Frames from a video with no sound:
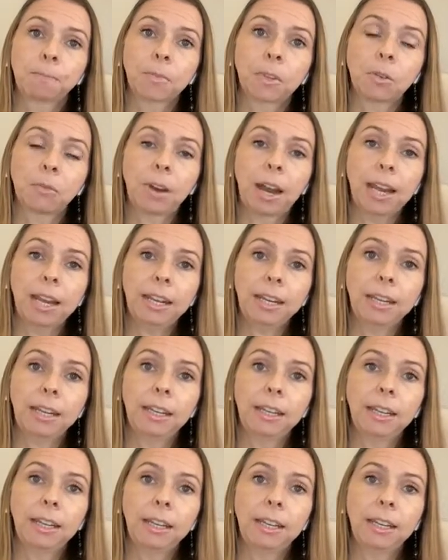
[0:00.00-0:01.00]
Right?
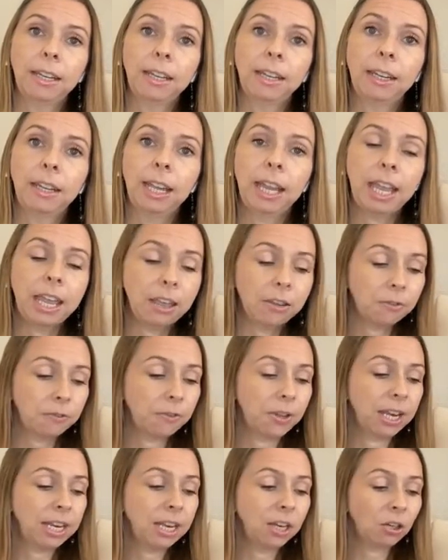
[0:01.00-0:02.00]

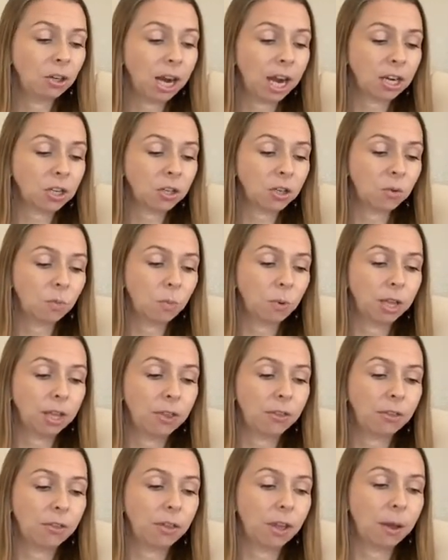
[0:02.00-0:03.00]
If an interaction
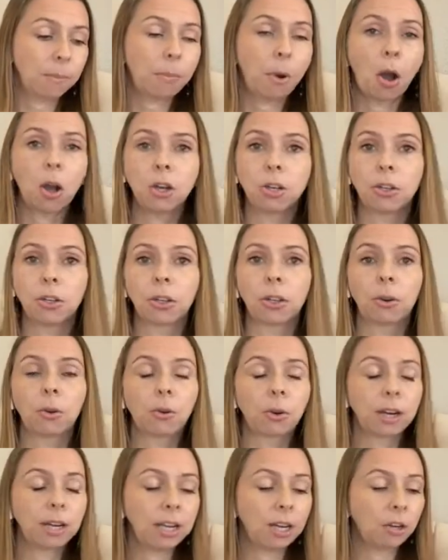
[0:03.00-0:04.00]
with a partner
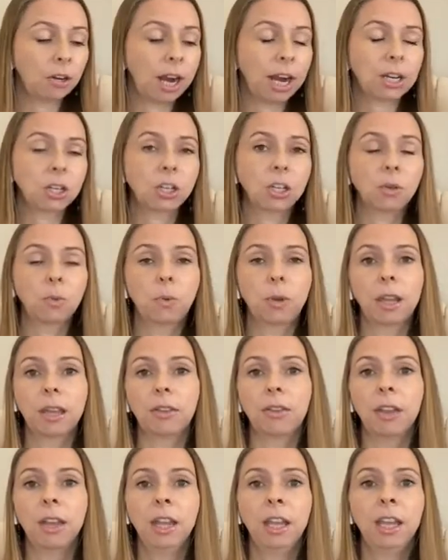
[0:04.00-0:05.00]
or an interaction
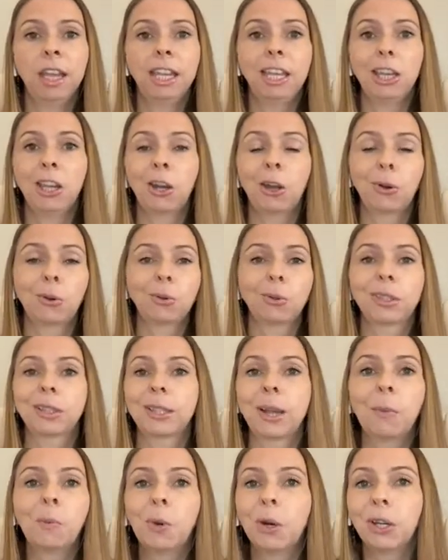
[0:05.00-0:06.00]
with,
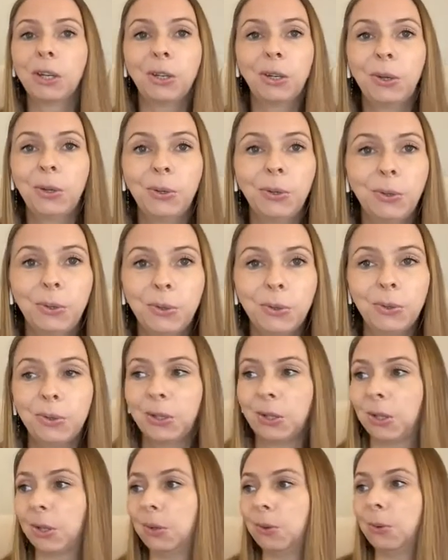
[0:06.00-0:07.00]
someone who
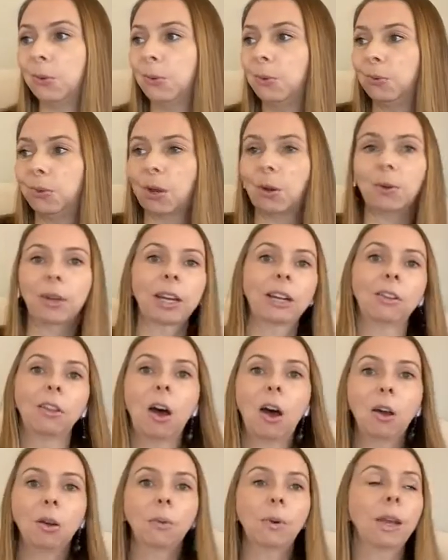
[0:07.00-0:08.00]
you don't get
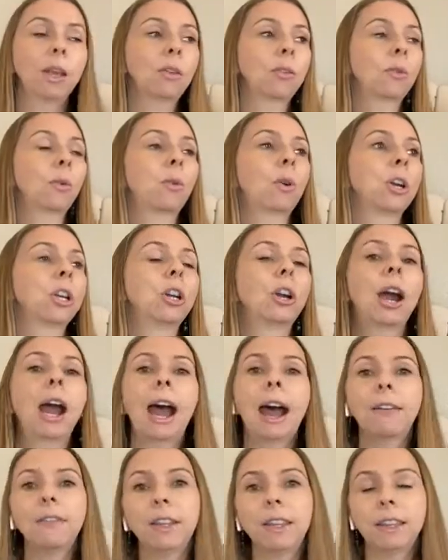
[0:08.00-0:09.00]
along with, or you're
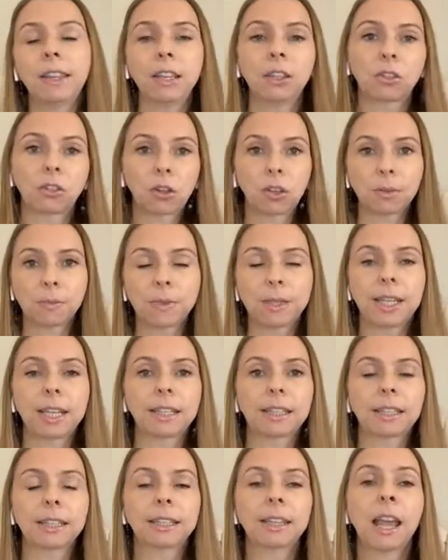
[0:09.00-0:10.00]
having these
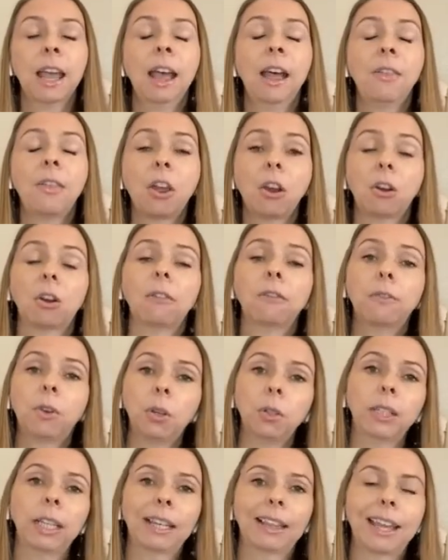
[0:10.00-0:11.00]
circumstances that are
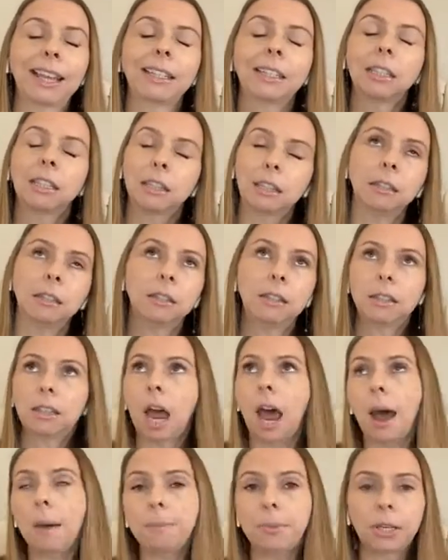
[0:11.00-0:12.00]
unfolding, like
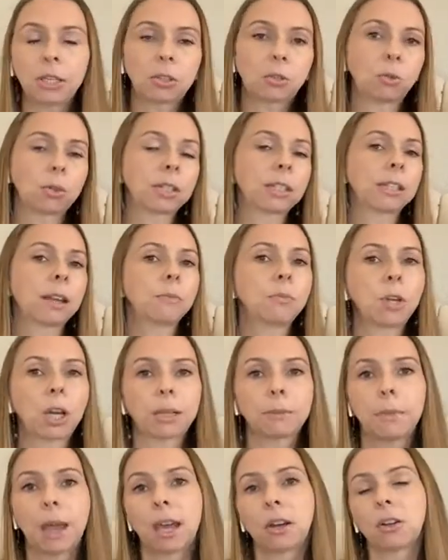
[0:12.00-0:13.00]
topics or
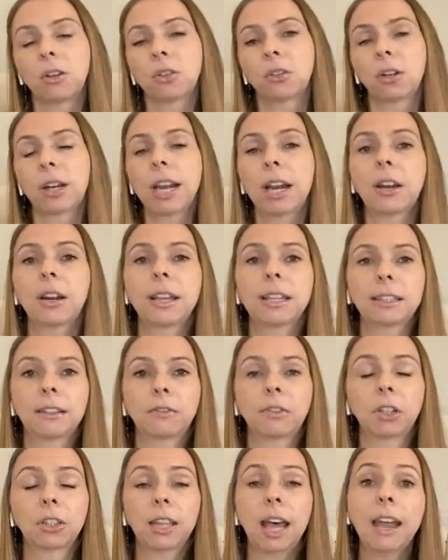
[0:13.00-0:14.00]
subject matters or areas
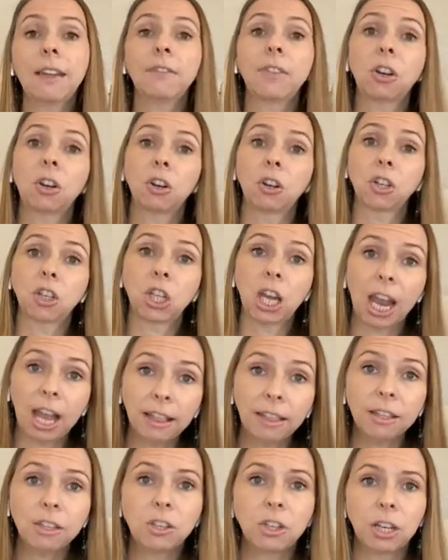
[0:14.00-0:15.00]
of your life that are
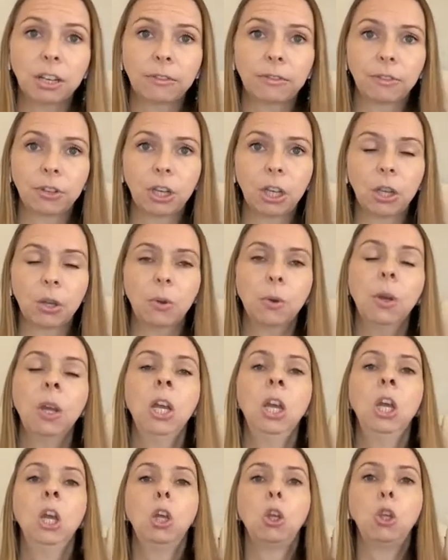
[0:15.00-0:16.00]
challenging for you,
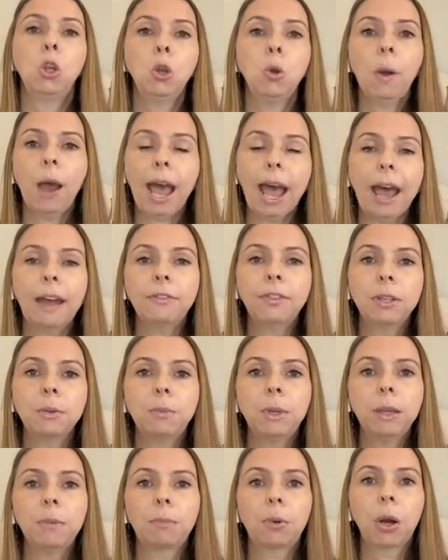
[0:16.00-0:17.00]
you have to
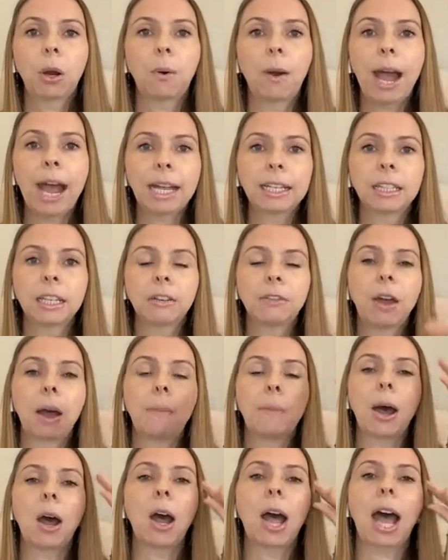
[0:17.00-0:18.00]
be proactive
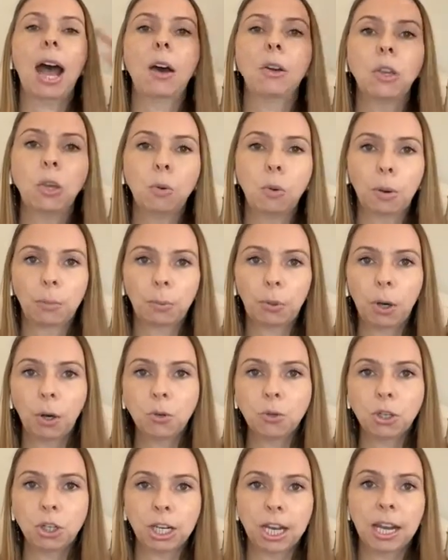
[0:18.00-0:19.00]
about how you
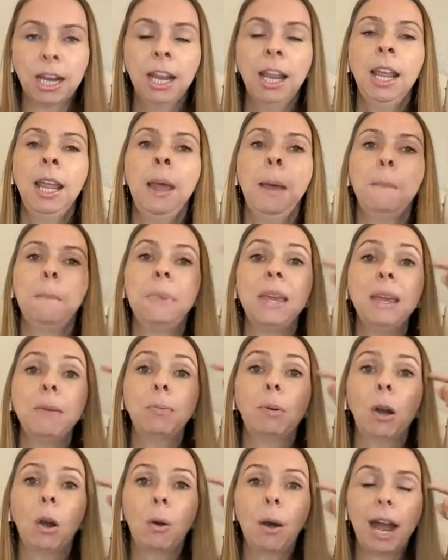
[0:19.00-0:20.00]
approach it. Be
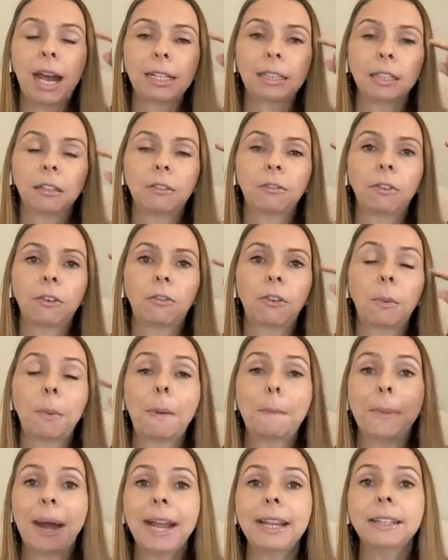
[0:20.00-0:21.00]
proactive from a
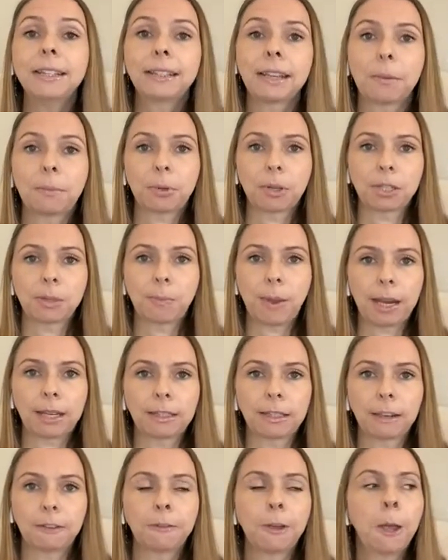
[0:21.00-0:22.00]
mindset
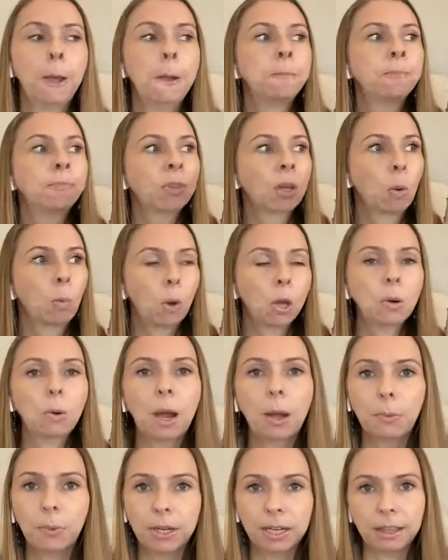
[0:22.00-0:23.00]
perspective. What do
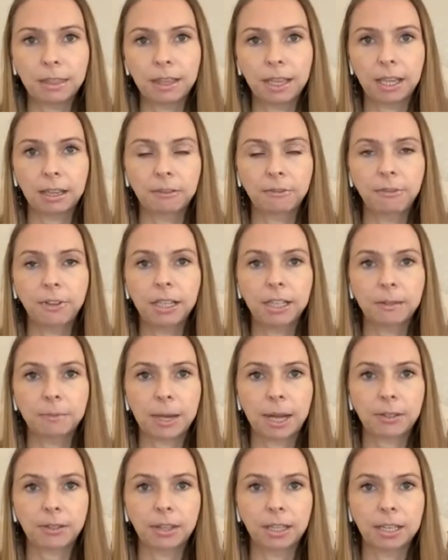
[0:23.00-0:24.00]
I want to think and feel
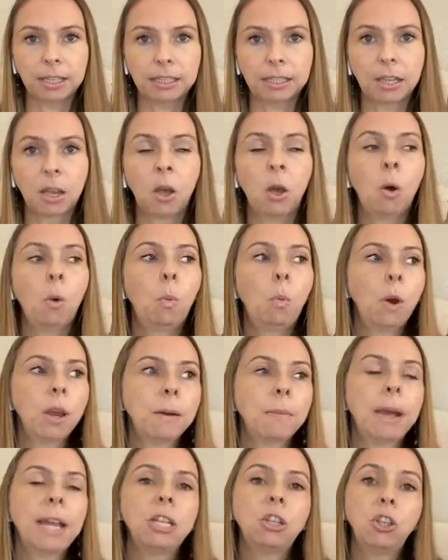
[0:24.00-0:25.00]
about this? What
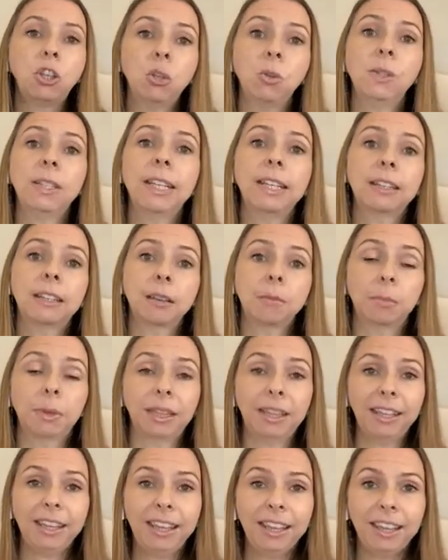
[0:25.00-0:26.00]
am I choosing to
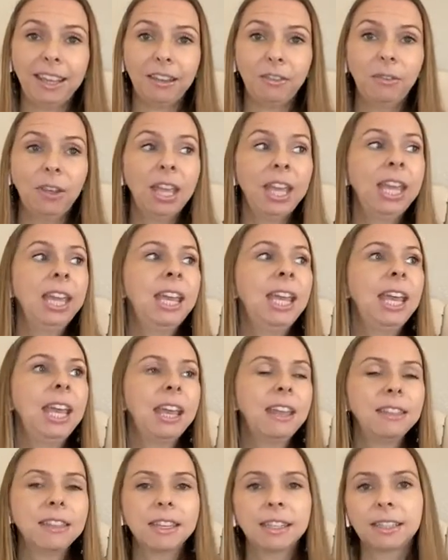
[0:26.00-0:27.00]
believe
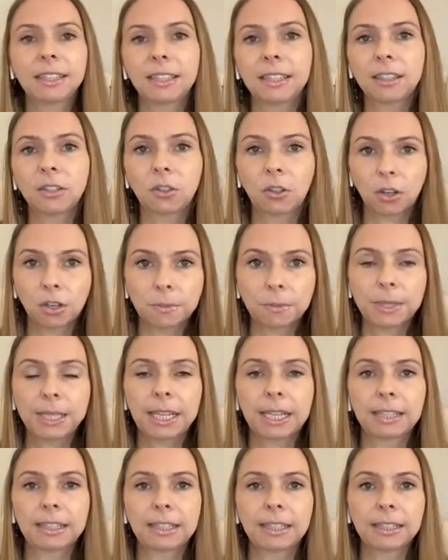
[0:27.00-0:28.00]
in this
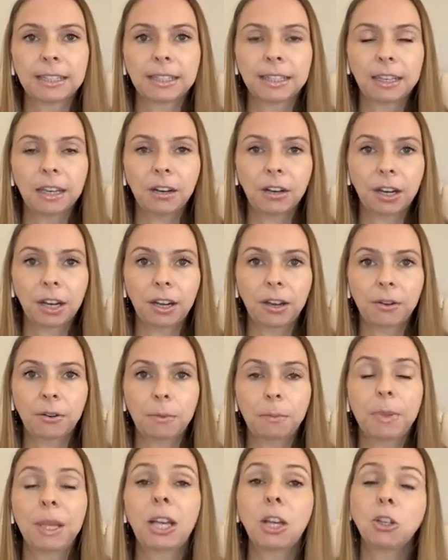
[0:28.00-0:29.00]
circumstance and scenario?
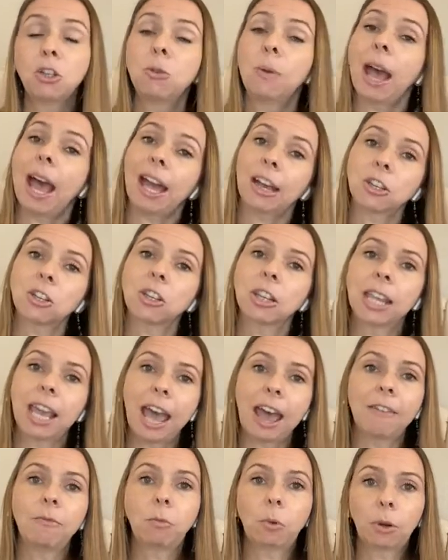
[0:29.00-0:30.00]
Because you actually
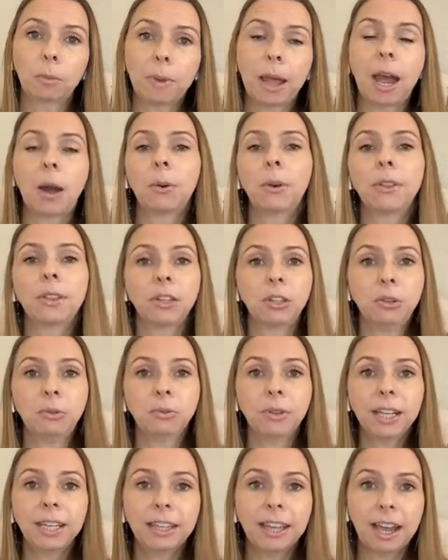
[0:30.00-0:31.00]
have more power than you
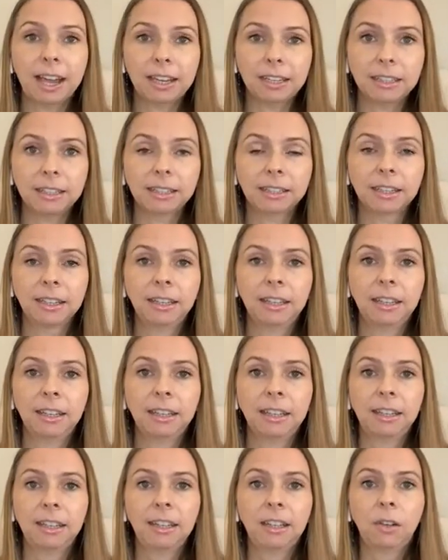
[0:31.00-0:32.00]
realize,
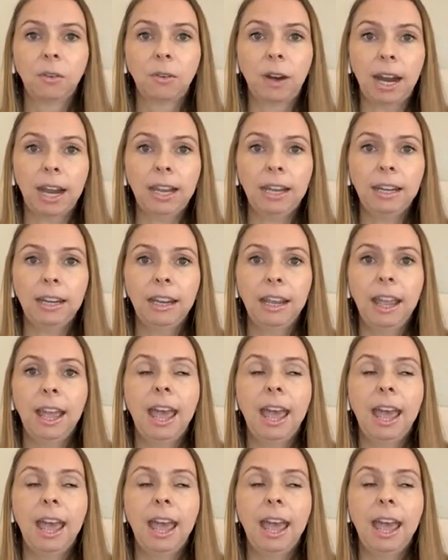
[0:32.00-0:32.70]
right?